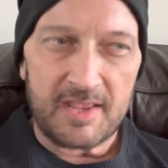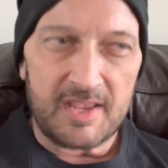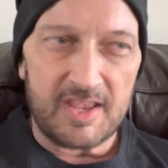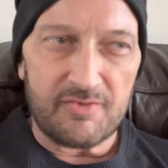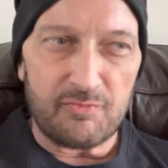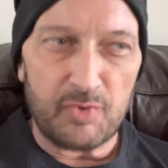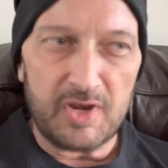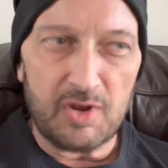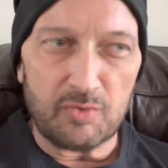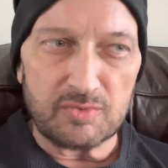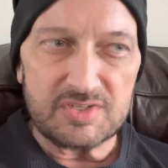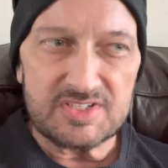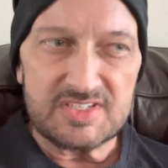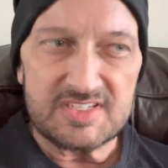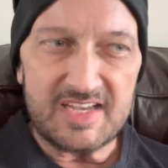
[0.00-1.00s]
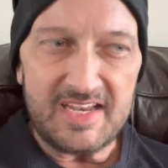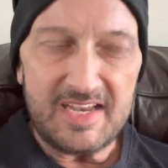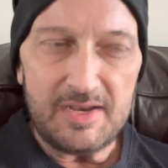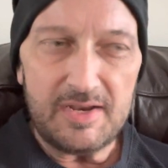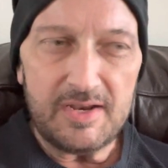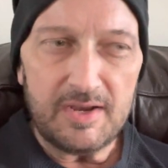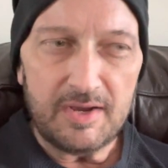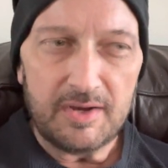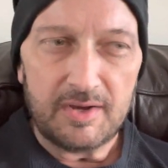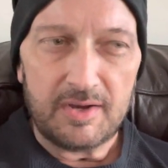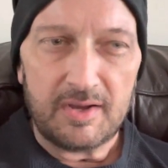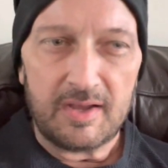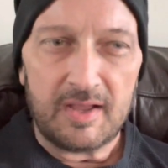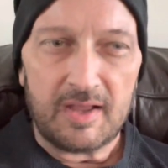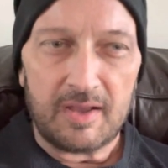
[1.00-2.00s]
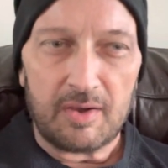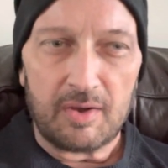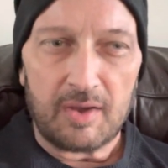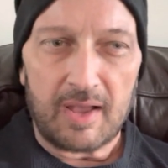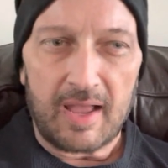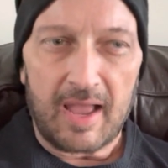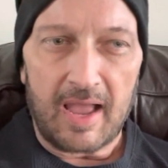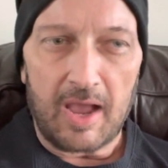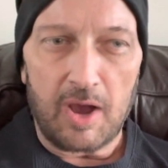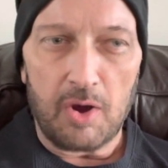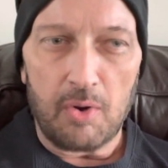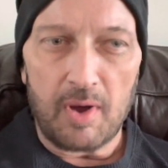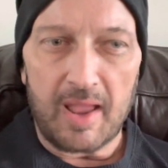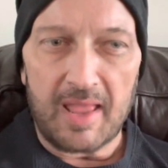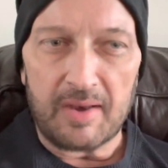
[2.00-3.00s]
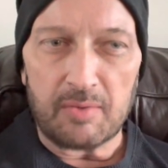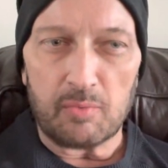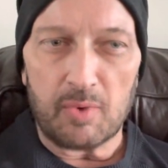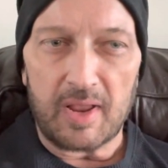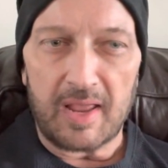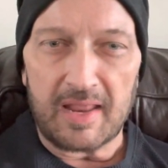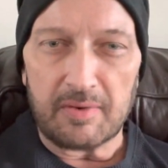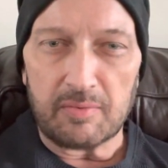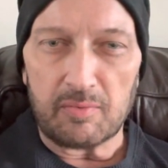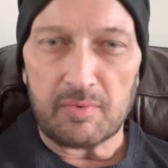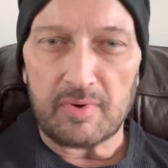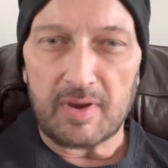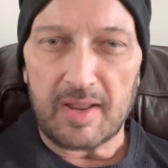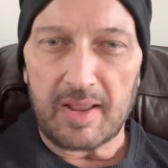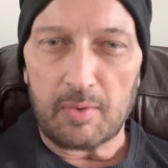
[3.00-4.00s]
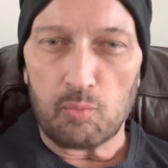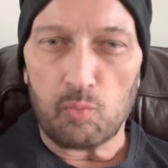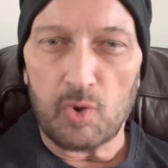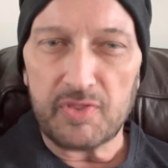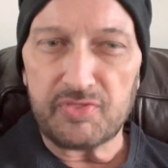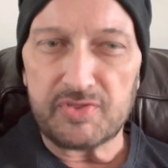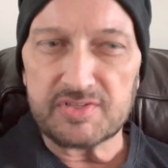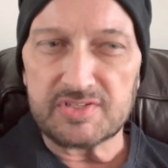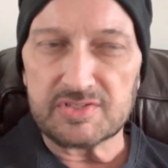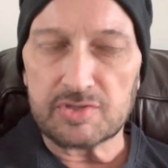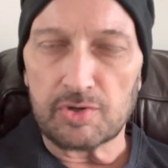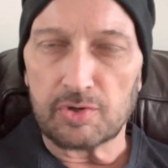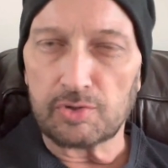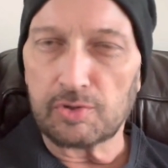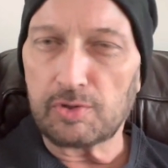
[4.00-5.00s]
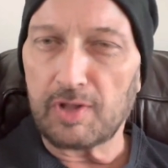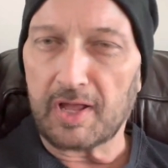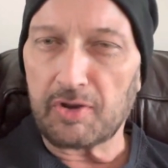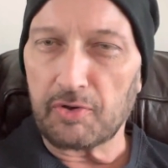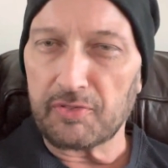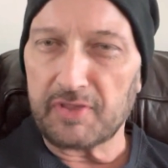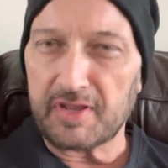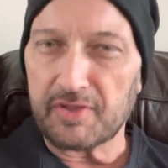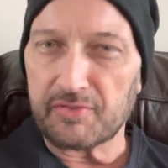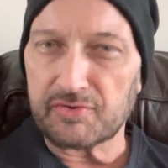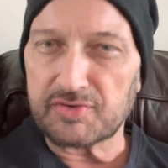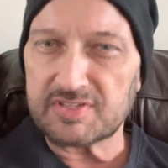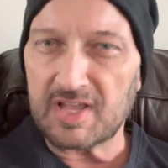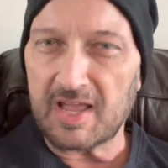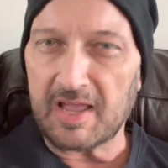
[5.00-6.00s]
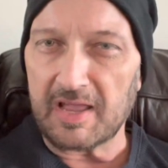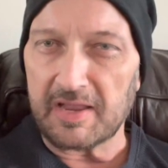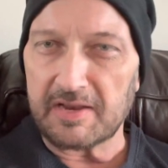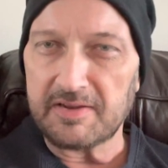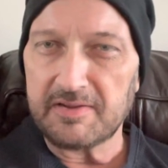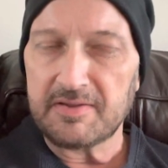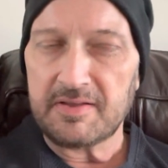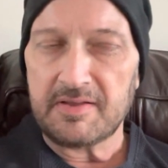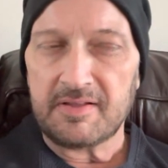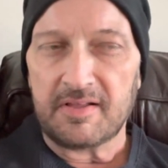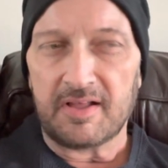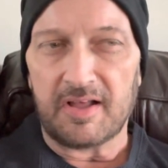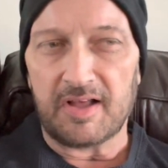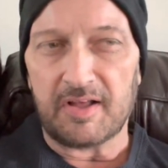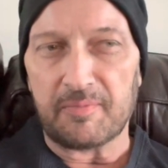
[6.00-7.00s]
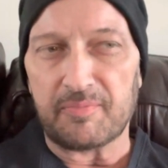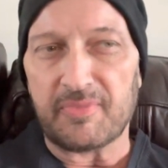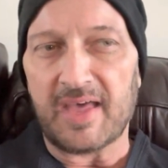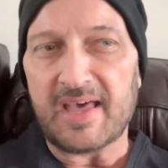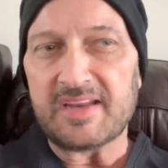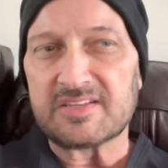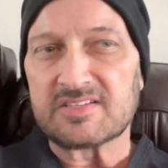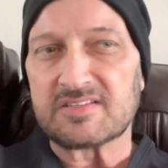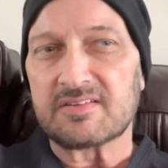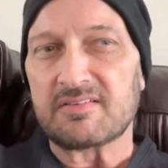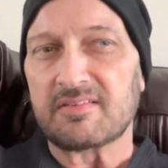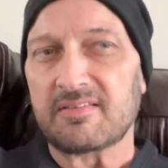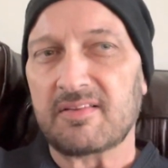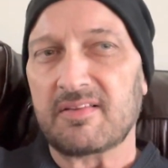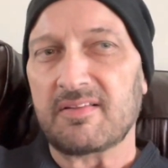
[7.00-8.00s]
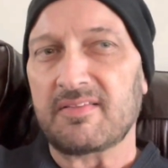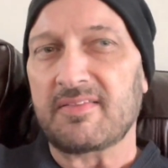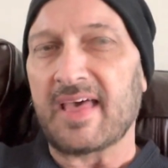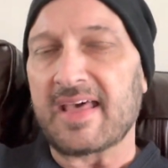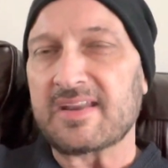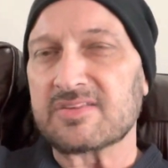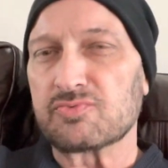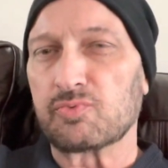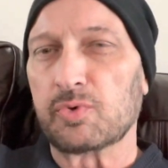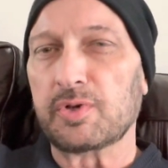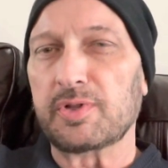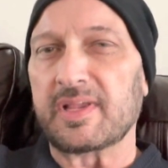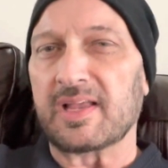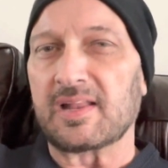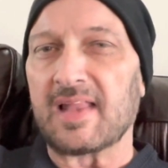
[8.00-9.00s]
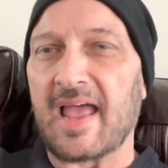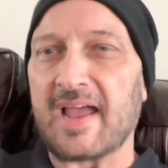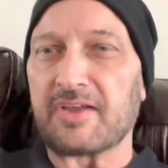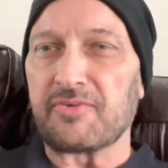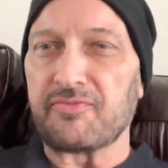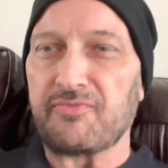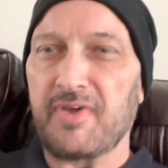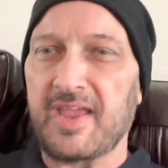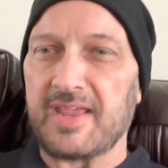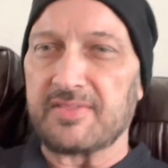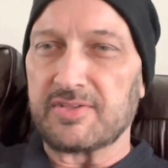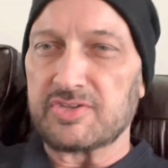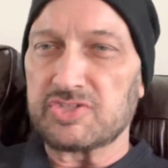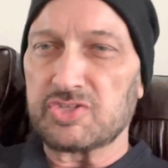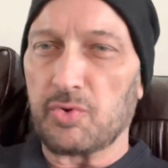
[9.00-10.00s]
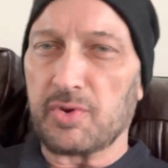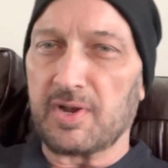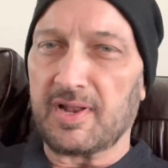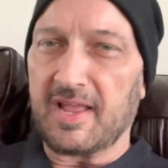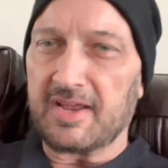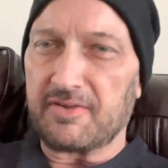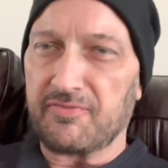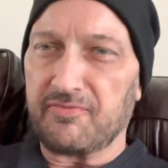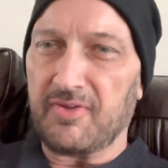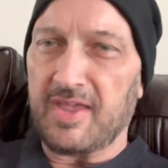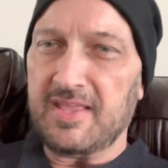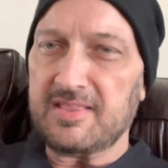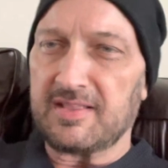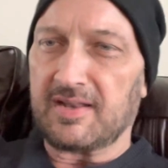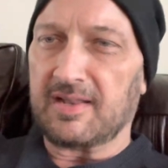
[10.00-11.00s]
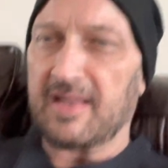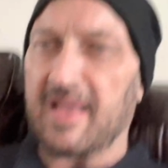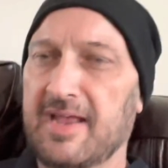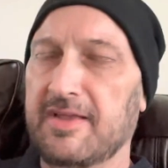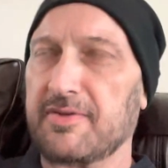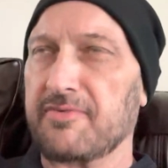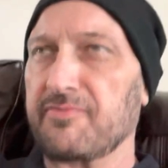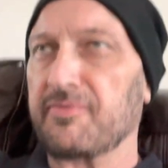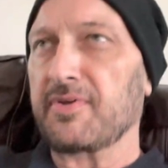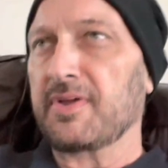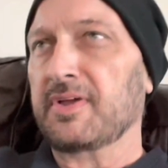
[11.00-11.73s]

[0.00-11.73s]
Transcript: If we don't see how and what this is going to look like on the other side, that is really a lack of faith. It's showing a lack of faith and a lack of